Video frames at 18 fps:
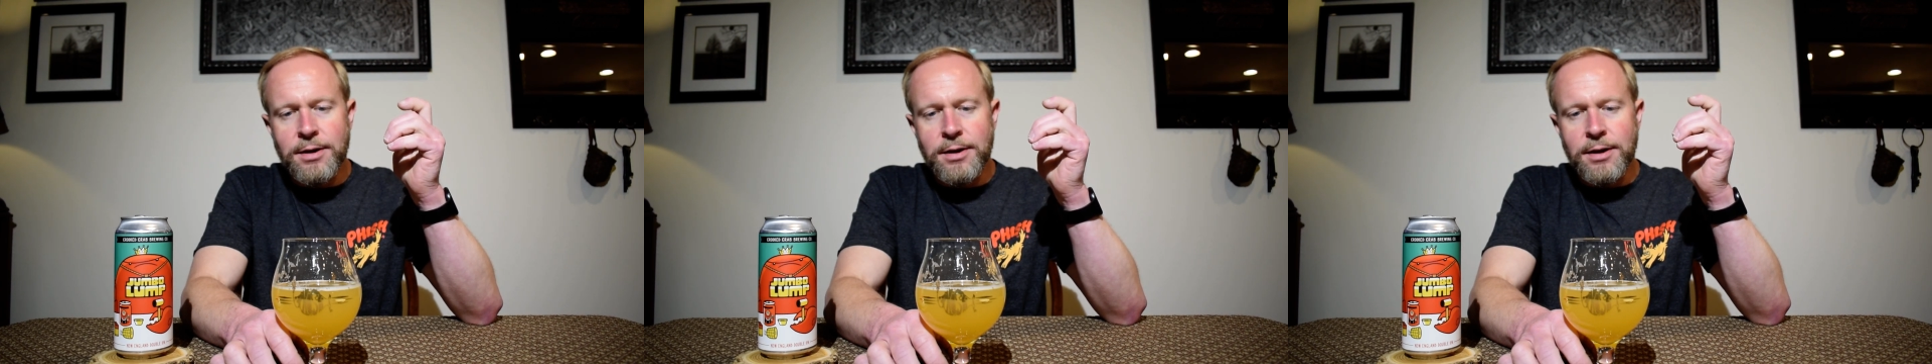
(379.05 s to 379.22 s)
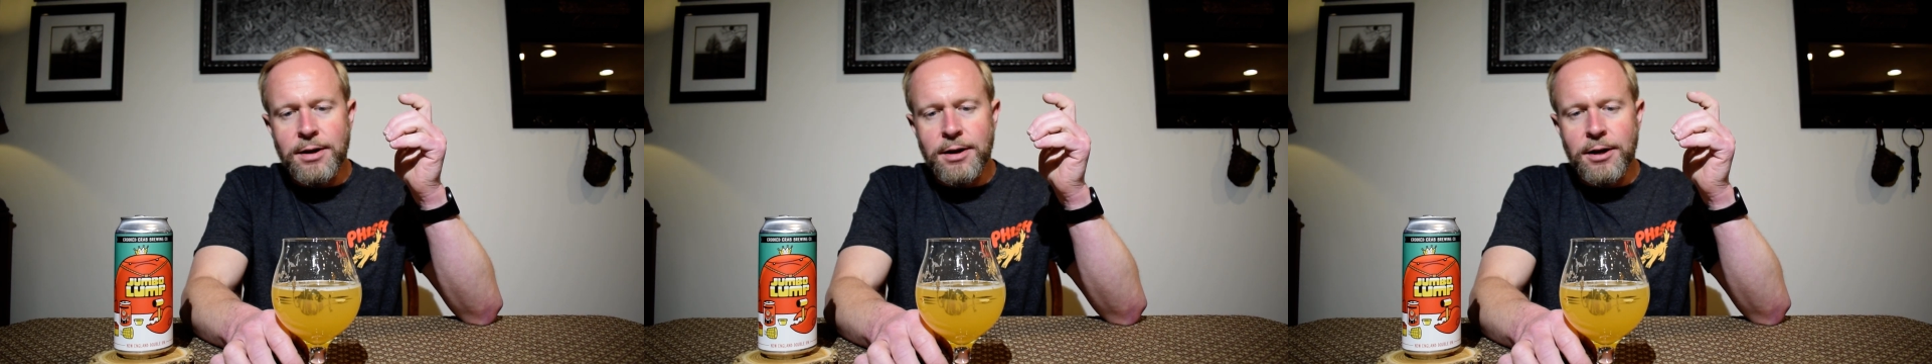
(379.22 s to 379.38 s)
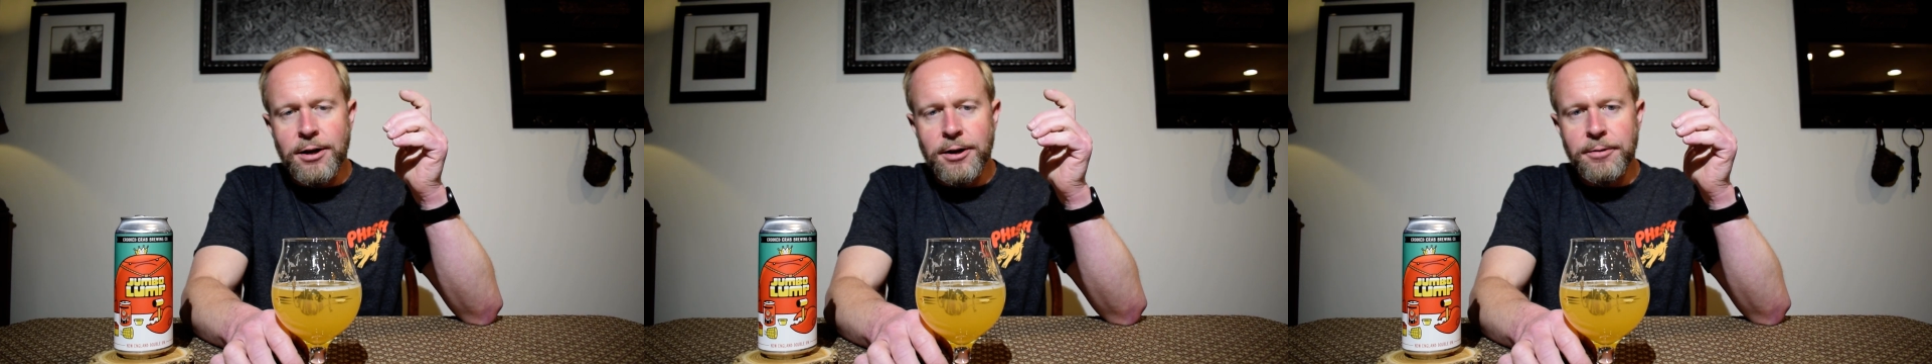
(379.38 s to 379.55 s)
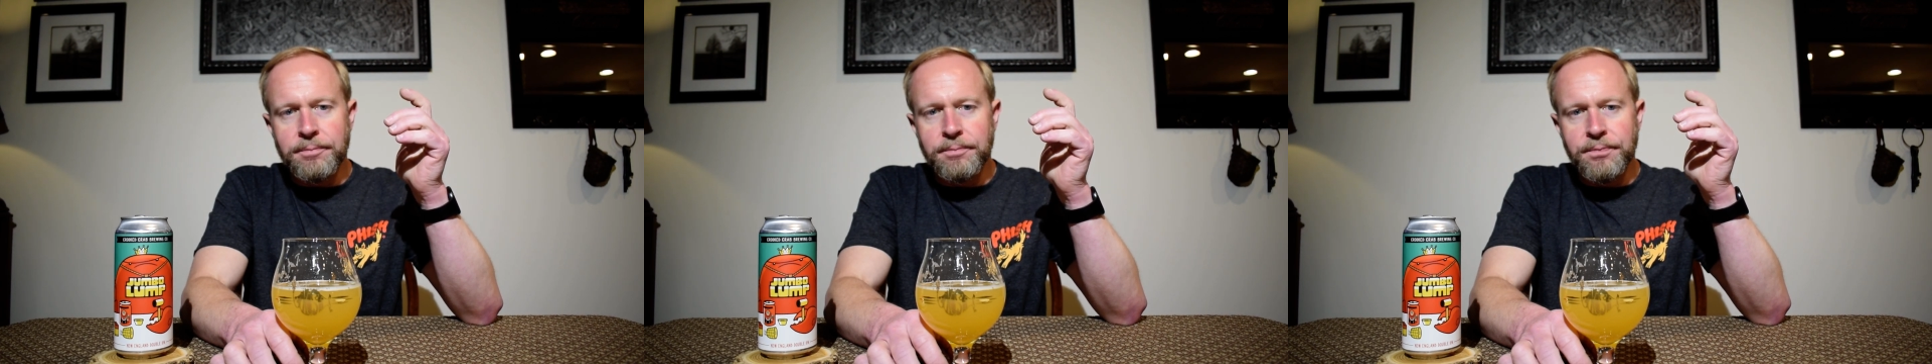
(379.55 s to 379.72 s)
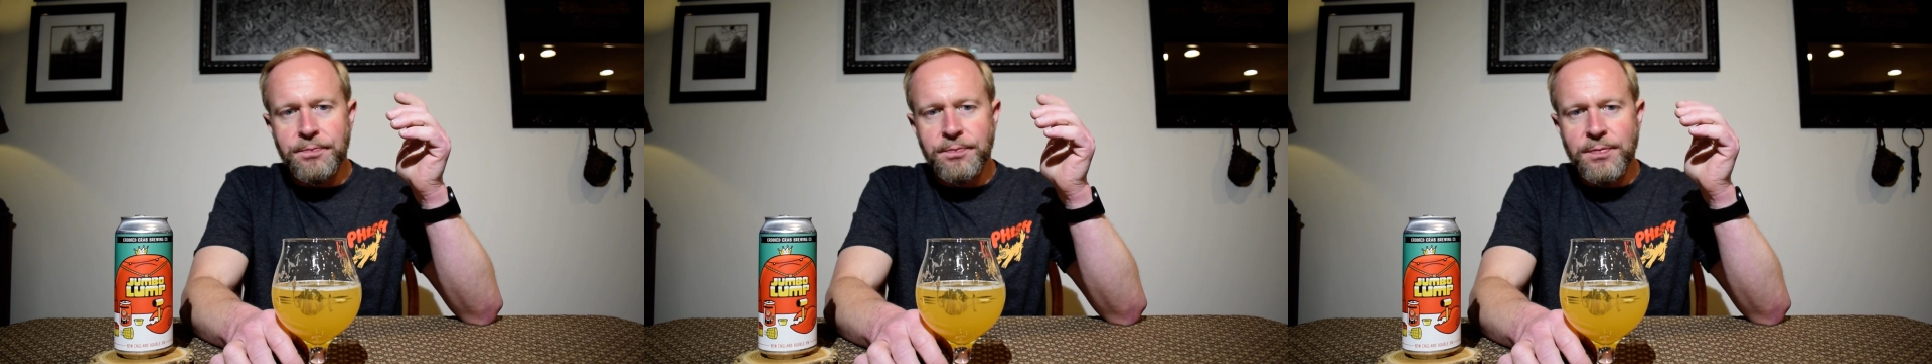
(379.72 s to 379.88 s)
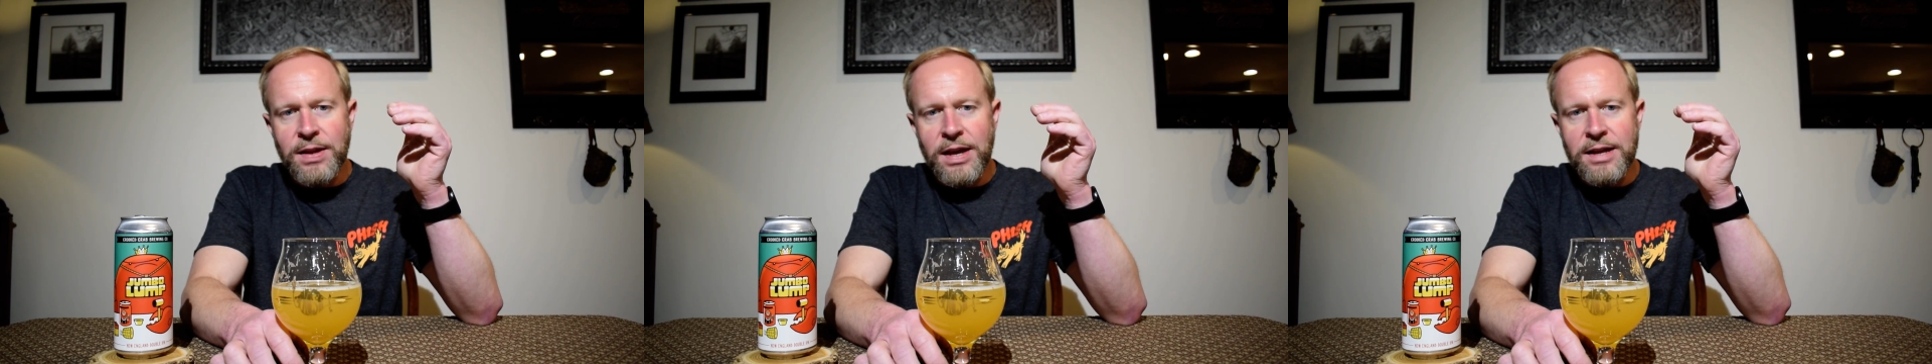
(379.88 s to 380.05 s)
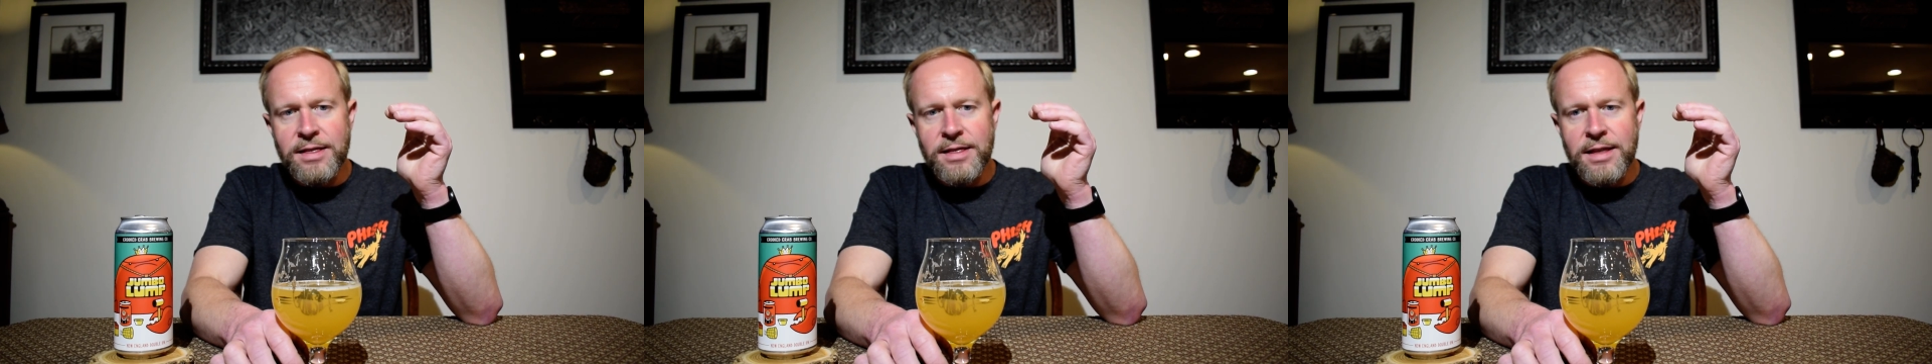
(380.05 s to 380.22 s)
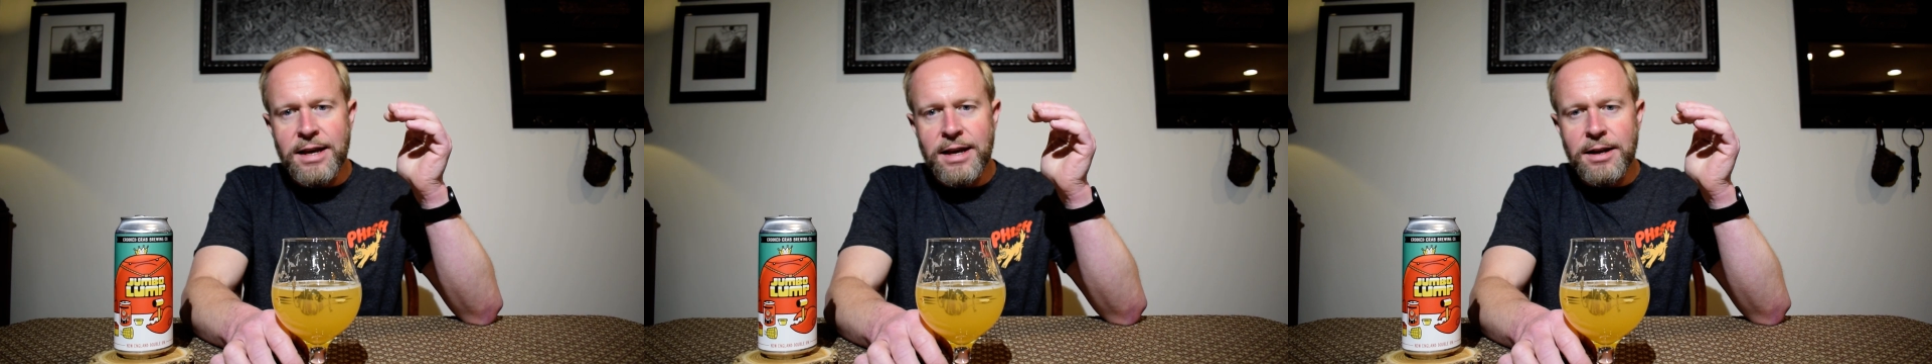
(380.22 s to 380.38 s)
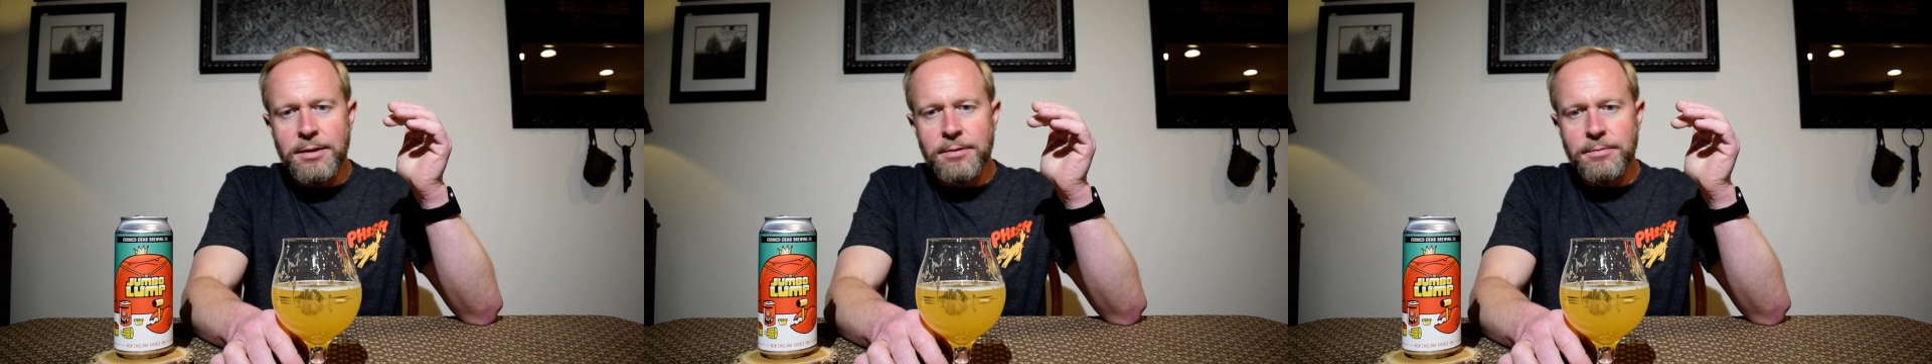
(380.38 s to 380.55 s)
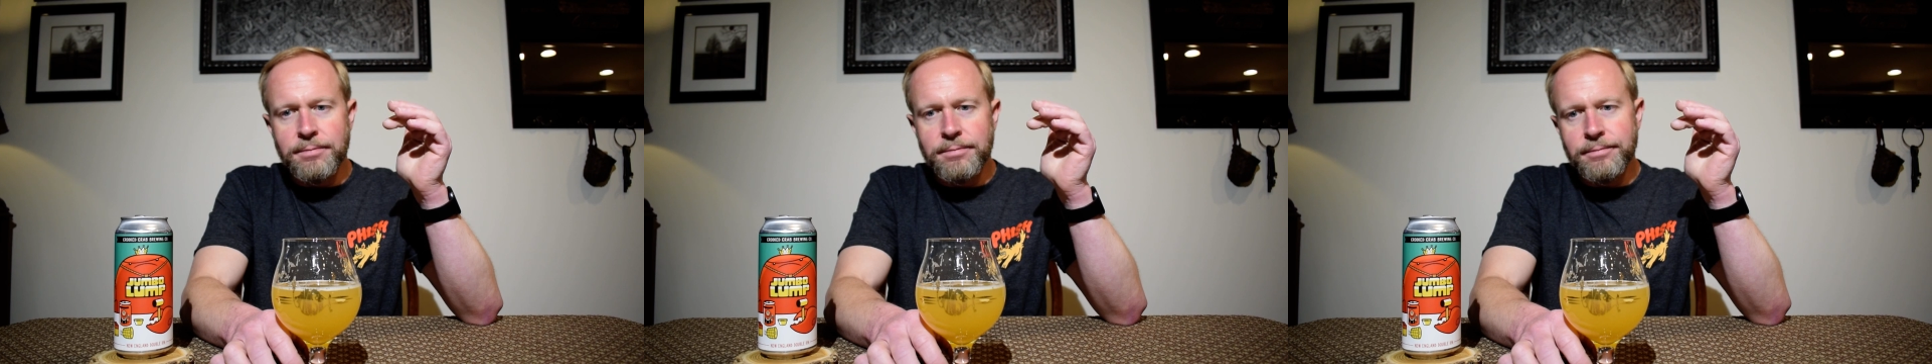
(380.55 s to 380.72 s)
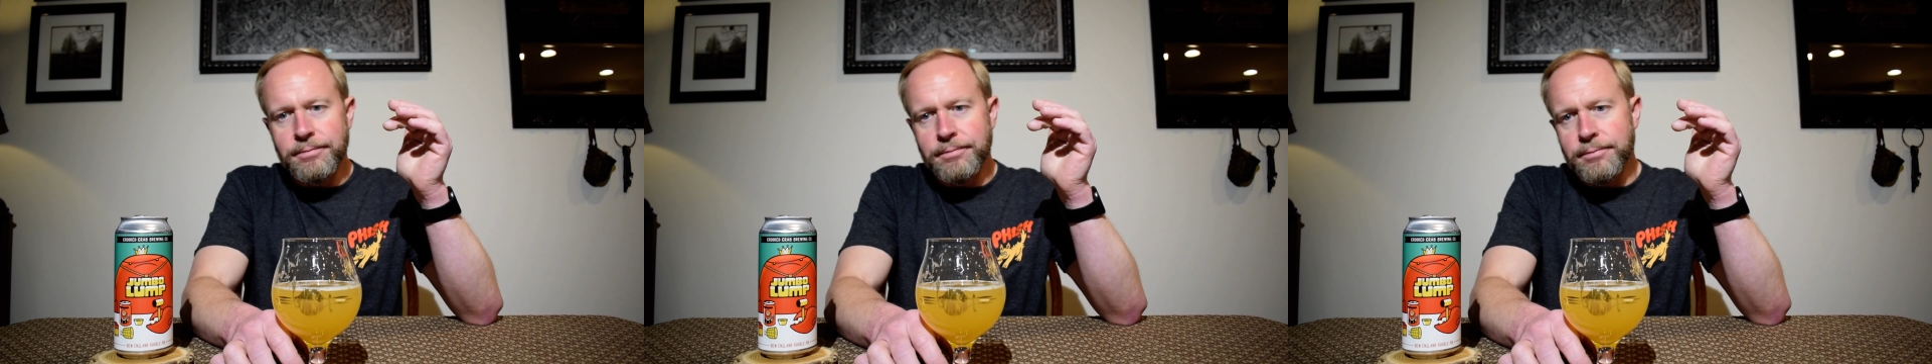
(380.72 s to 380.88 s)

And then